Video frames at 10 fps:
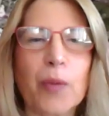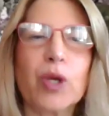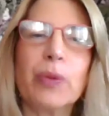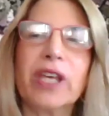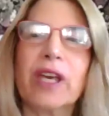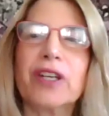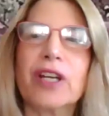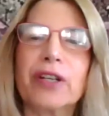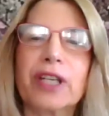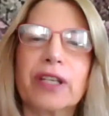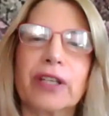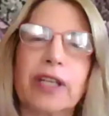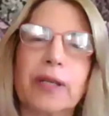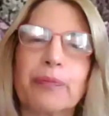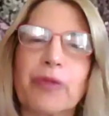We begin our
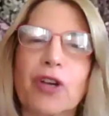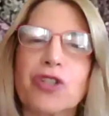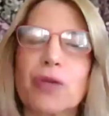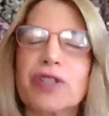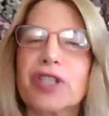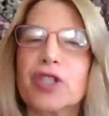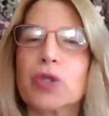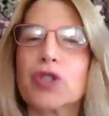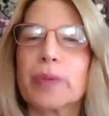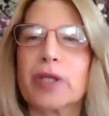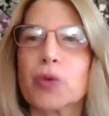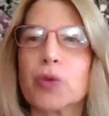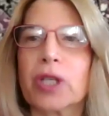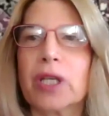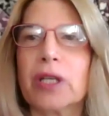healing, our services with
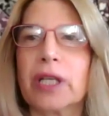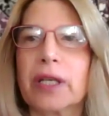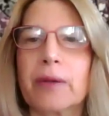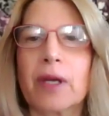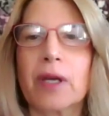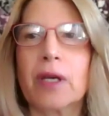spiritual healing.